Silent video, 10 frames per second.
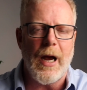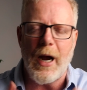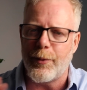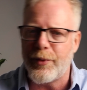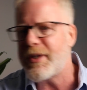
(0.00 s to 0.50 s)

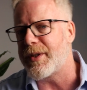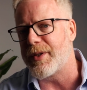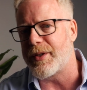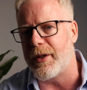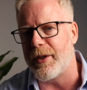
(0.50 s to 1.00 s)
a recent
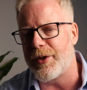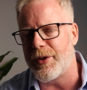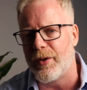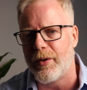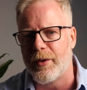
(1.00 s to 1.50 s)
study
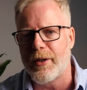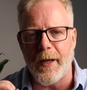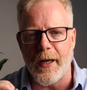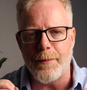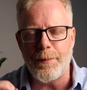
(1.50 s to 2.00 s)
showed
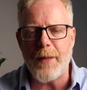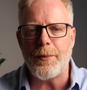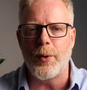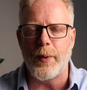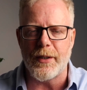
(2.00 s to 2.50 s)
that
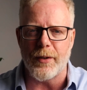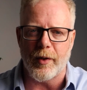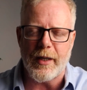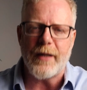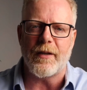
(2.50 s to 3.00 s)
people who eat
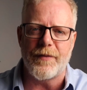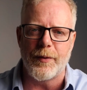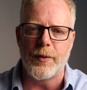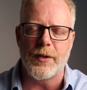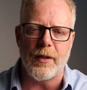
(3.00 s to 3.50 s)
organic
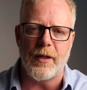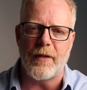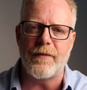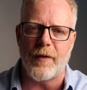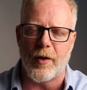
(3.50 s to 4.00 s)
food
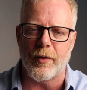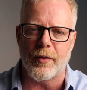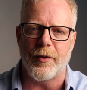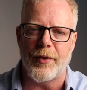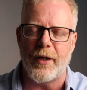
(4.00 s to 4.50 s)
live
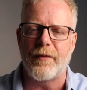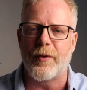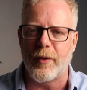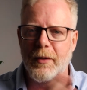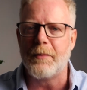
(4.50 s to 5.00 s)
longer,
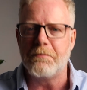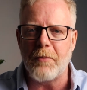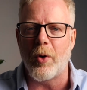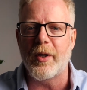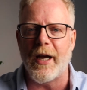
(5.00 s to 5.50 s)
therefore
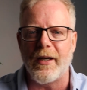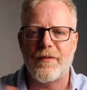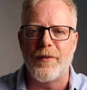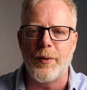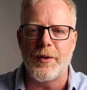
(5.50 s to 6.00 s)
organic
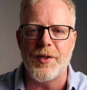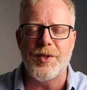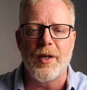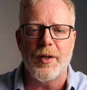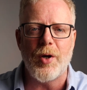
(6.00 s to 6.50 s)
food
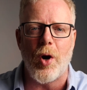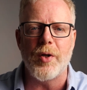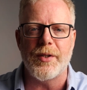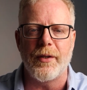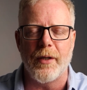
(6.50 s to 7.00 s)
is
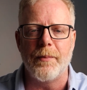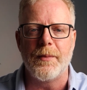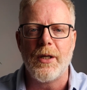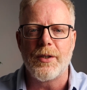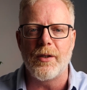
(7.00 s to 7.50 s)
causing
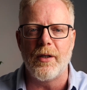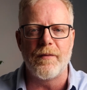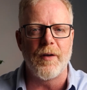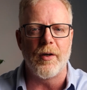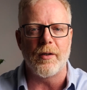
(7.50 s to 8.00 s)
them to
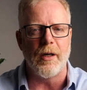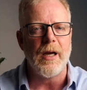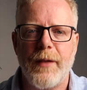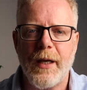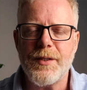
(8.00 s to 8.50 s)
live longer.
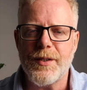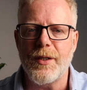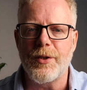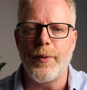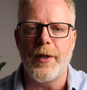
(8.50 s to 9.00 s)
That's a
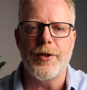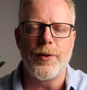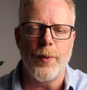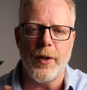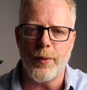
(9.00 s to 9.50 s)

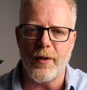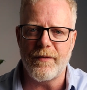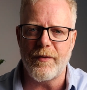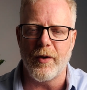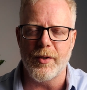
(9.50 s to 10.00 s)
situation where you have
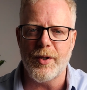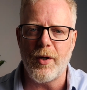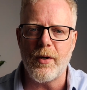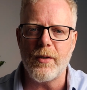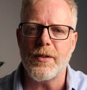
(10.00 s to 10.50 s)
false
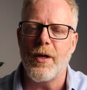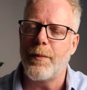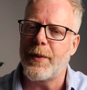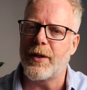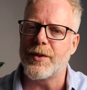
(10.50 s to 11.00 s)
cause,
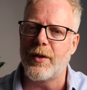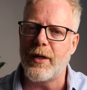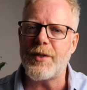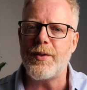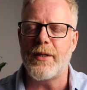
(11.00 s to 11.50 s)
because
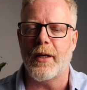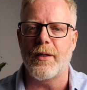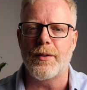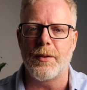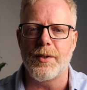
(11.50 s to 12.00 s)
unless you take
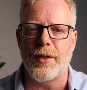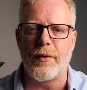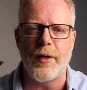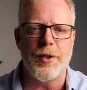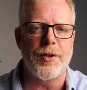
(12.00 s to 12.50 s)
into
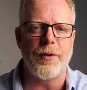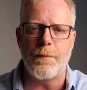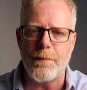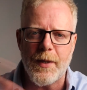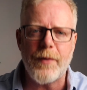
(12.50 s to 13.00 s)
consideration the
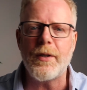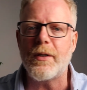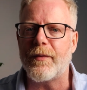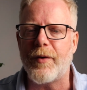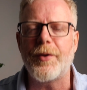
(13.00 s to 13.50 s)

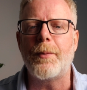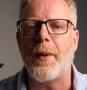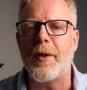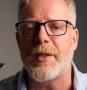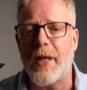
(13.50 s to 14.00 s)
myriad other
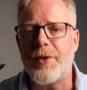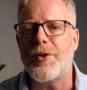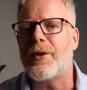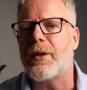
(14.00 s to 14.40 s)
potential